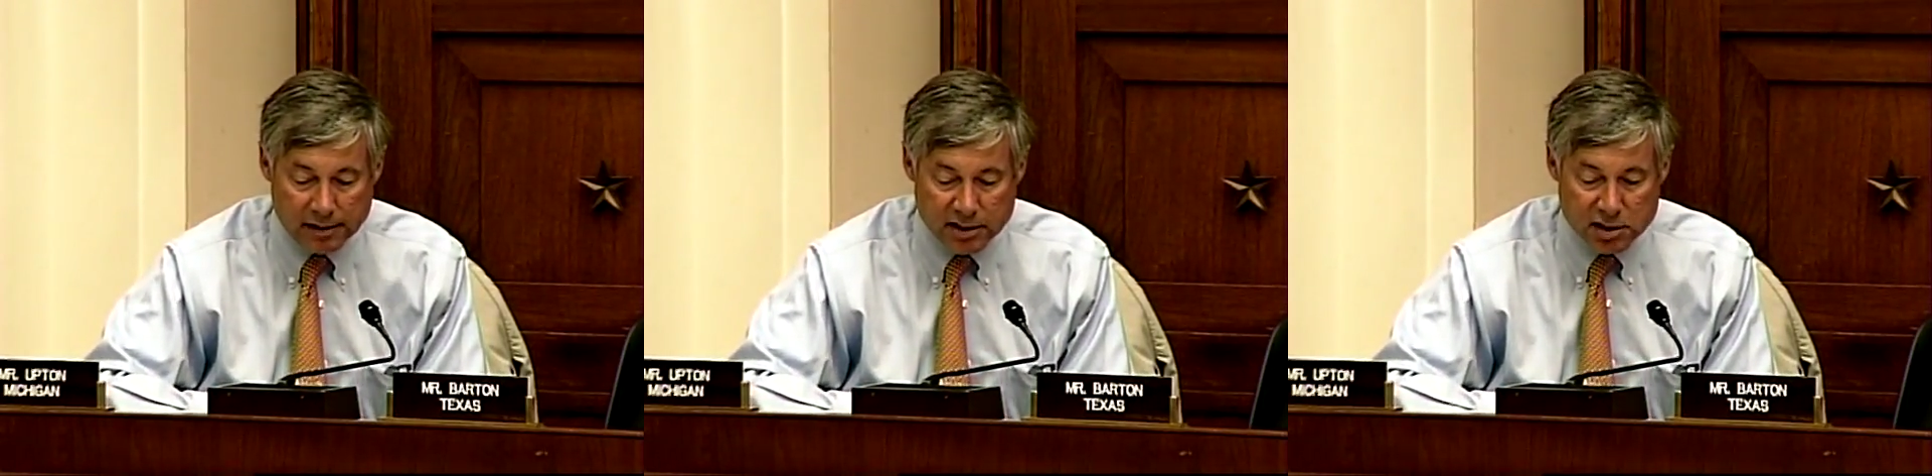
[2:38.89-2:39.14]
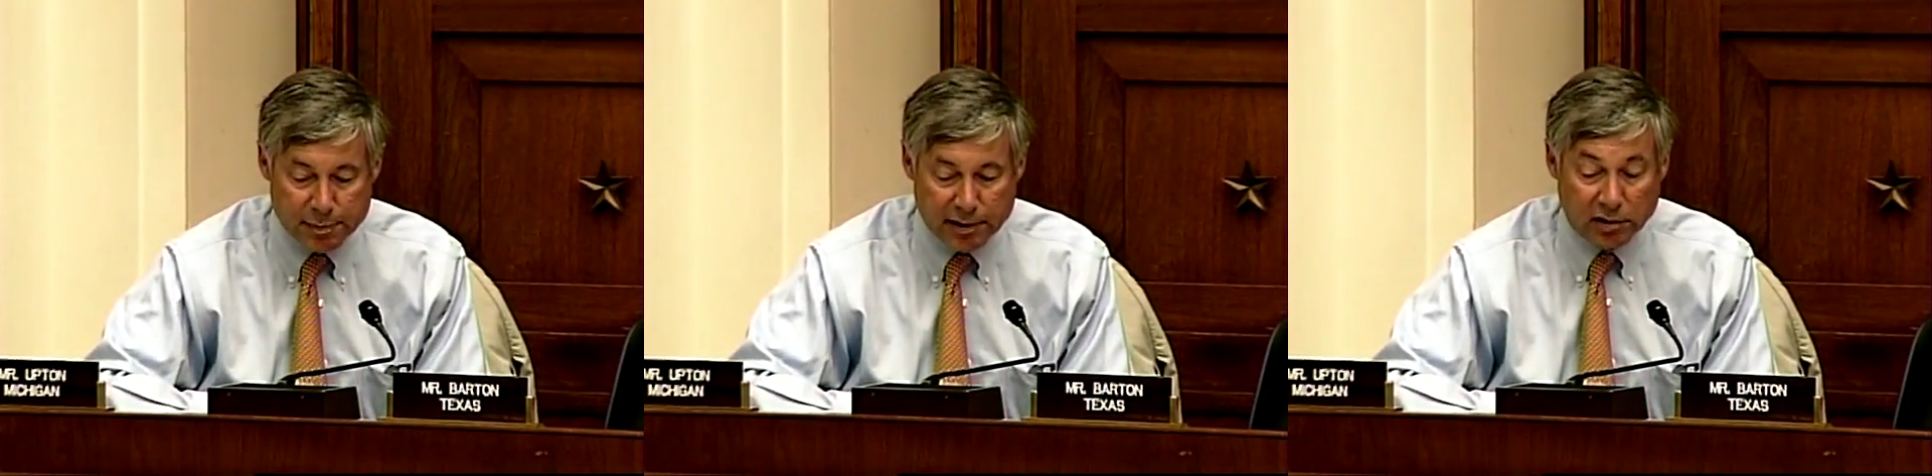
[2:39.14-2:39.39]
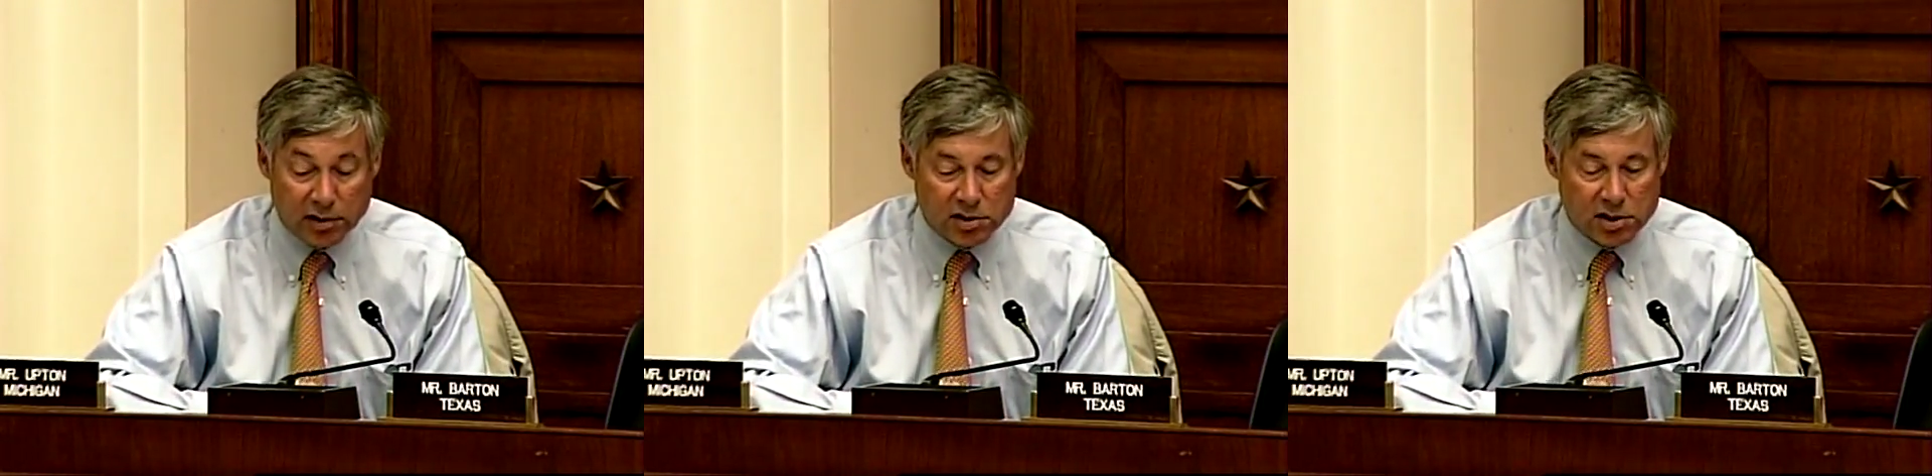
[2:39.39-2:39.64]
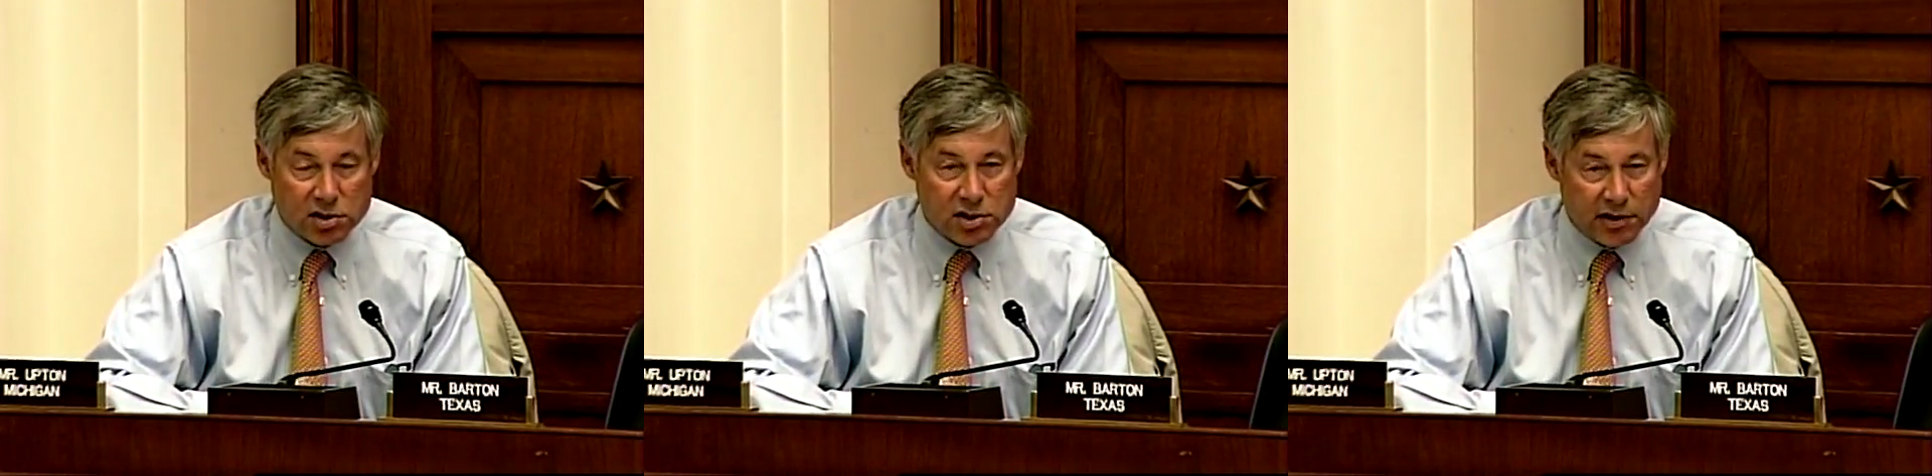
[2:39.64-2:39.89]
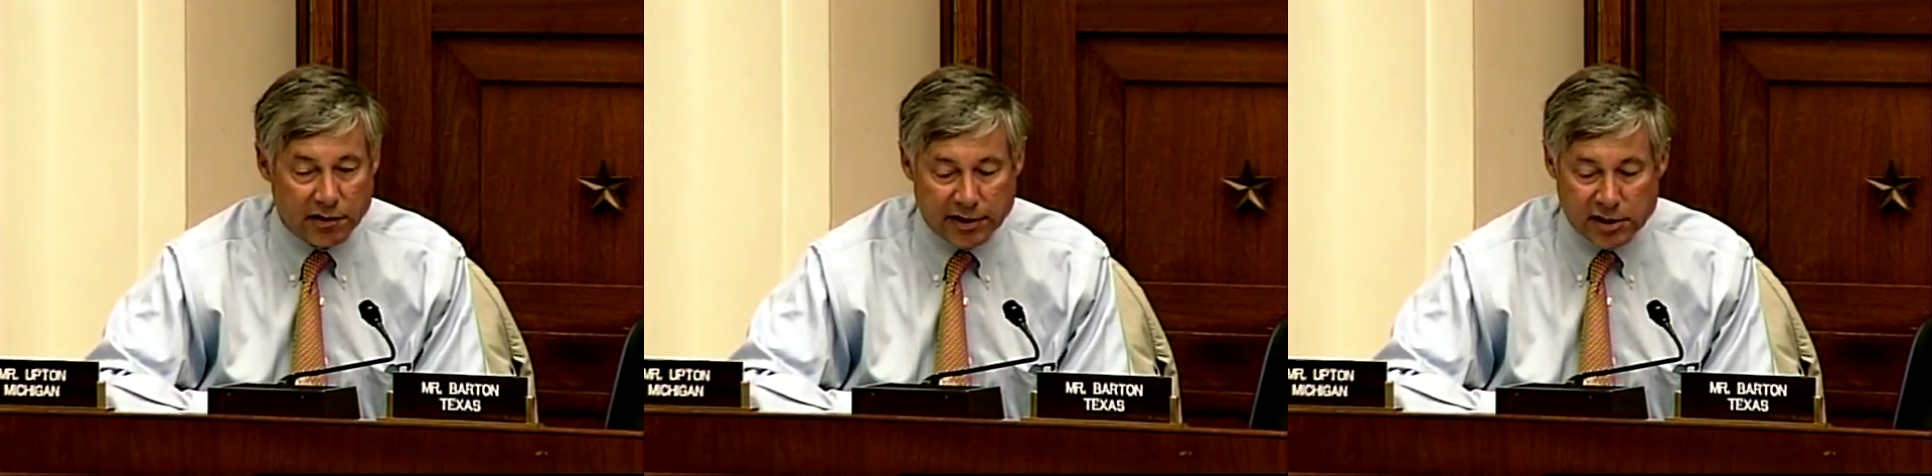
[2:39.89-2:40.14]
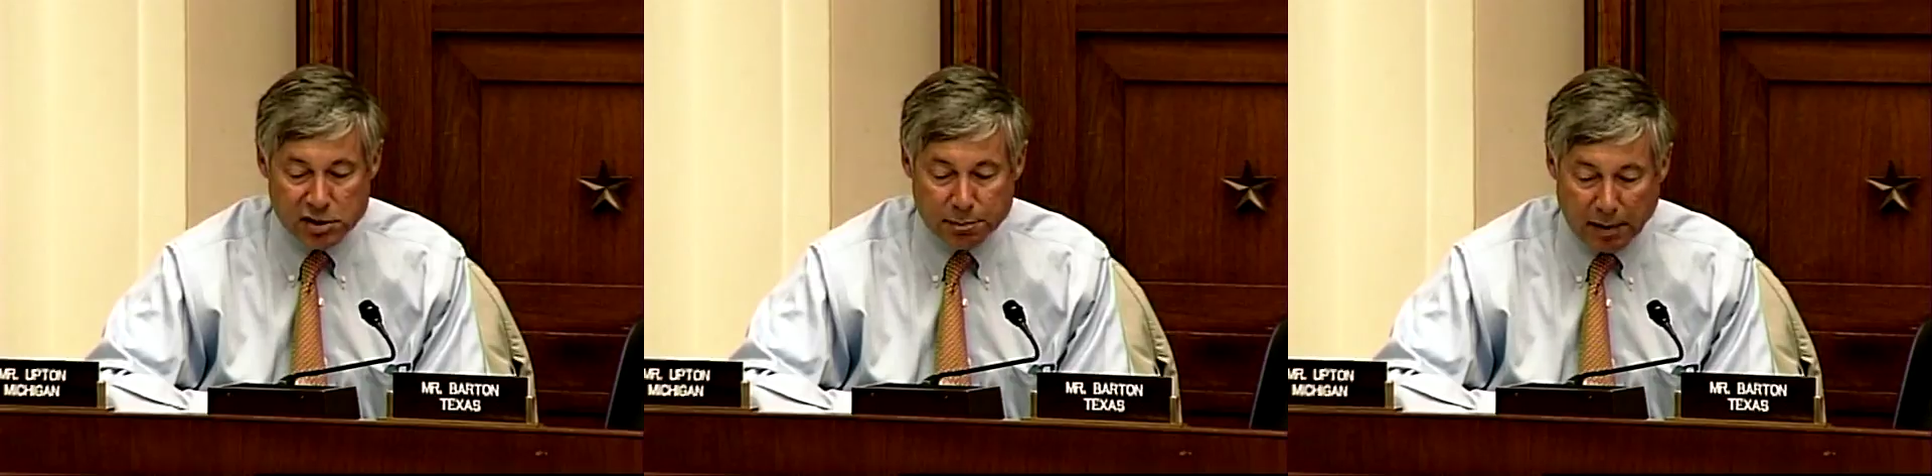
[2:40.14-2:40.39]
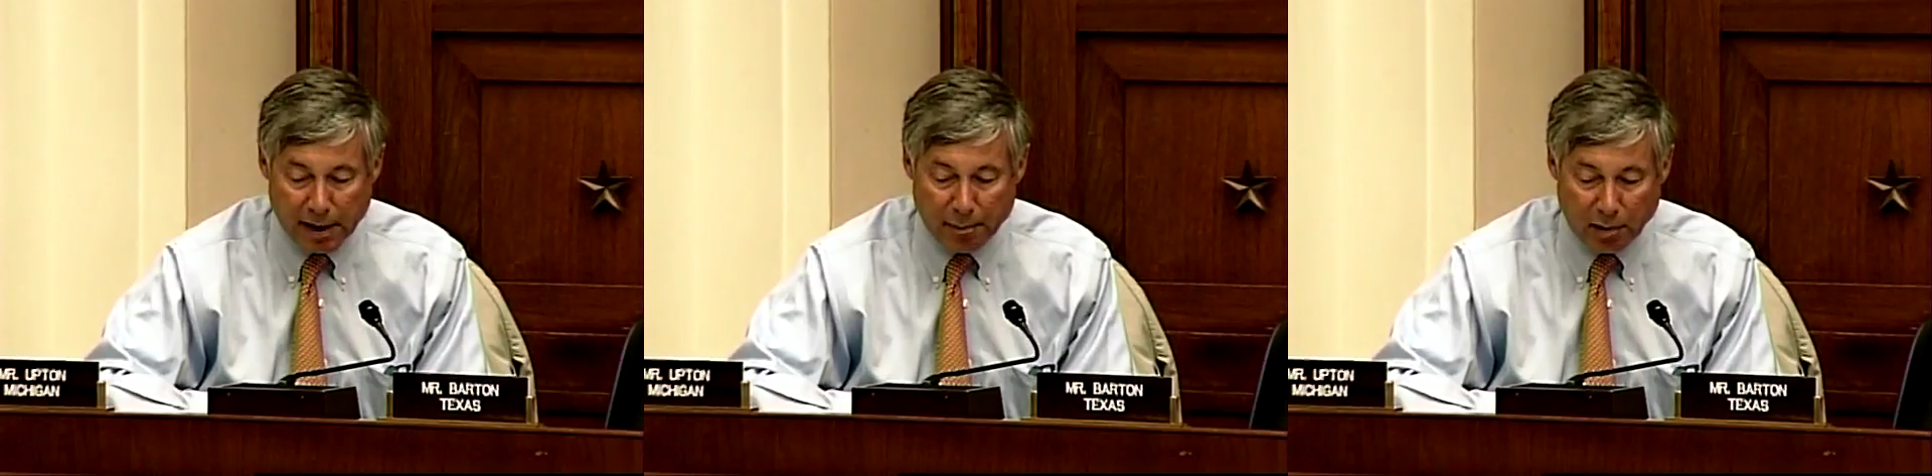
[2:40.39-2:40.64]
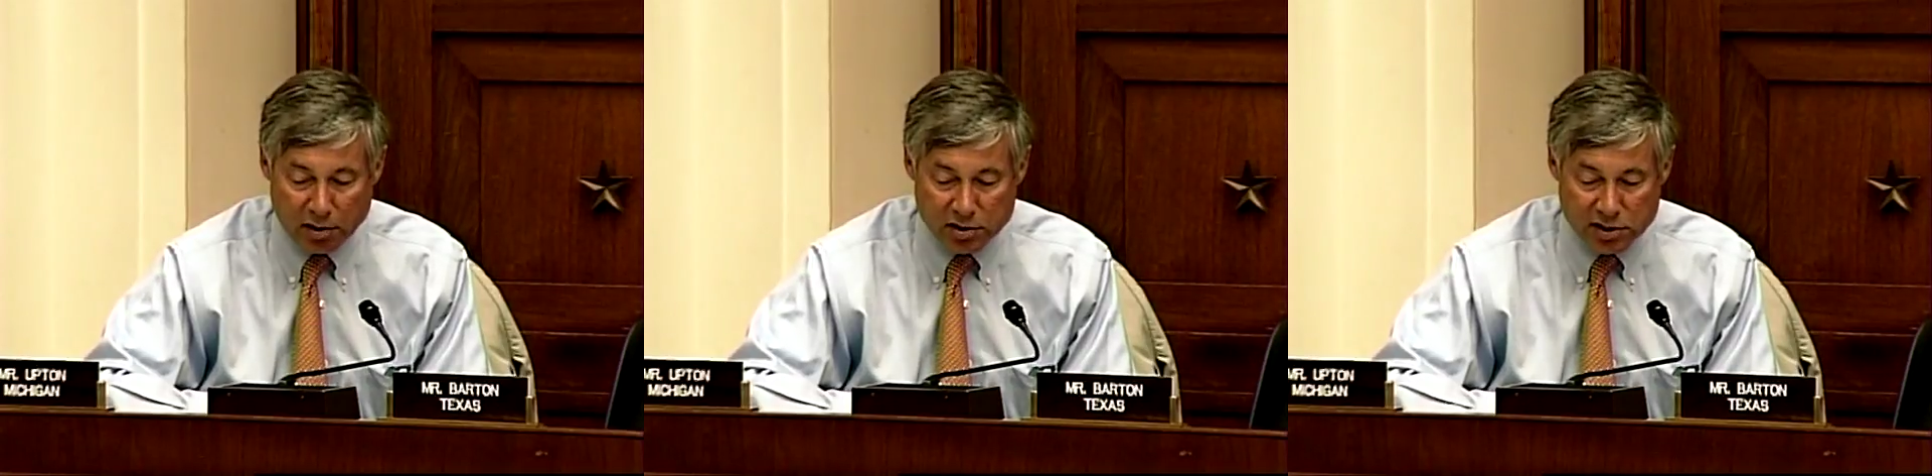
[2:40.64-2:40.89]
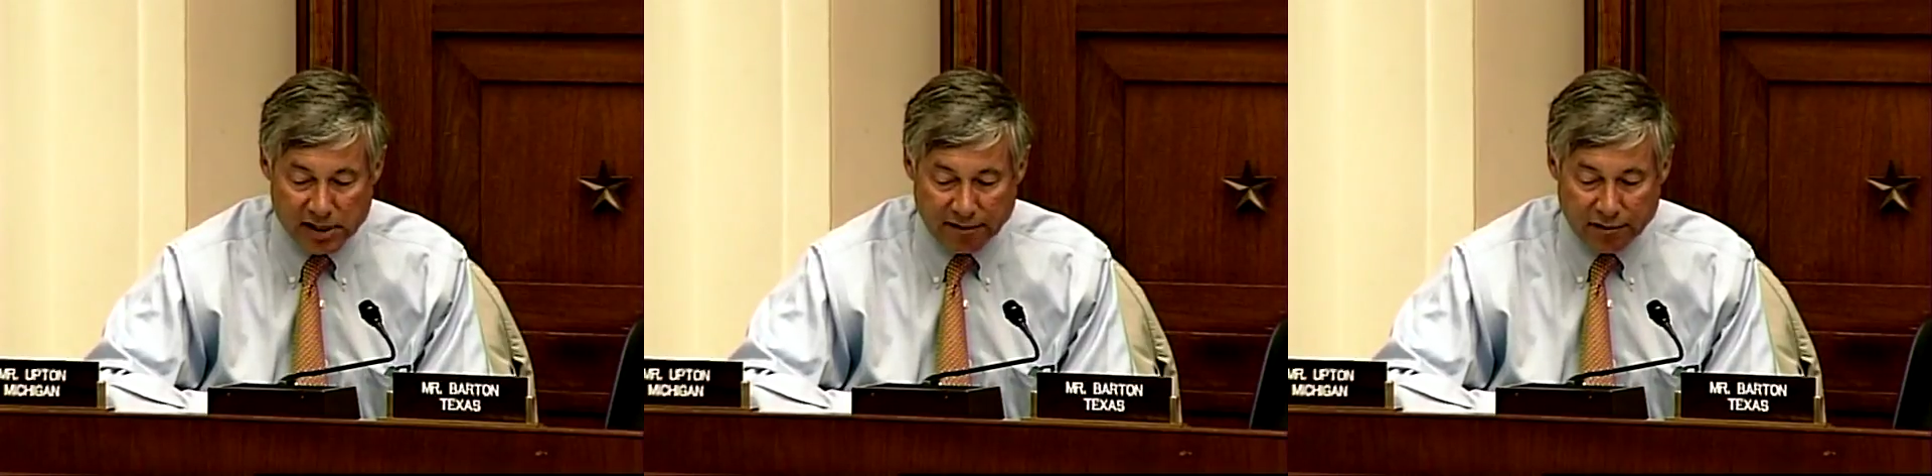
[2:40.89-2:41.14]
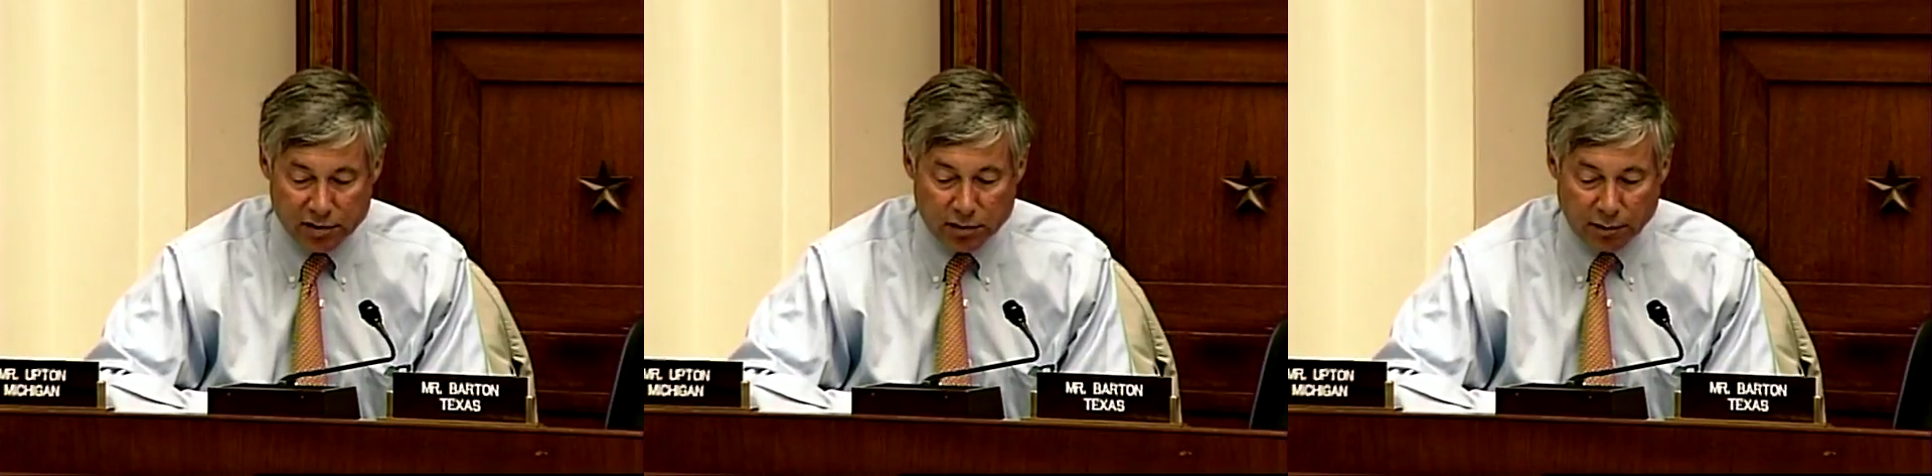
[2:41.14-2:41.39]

This bill is a serious bipartisan effort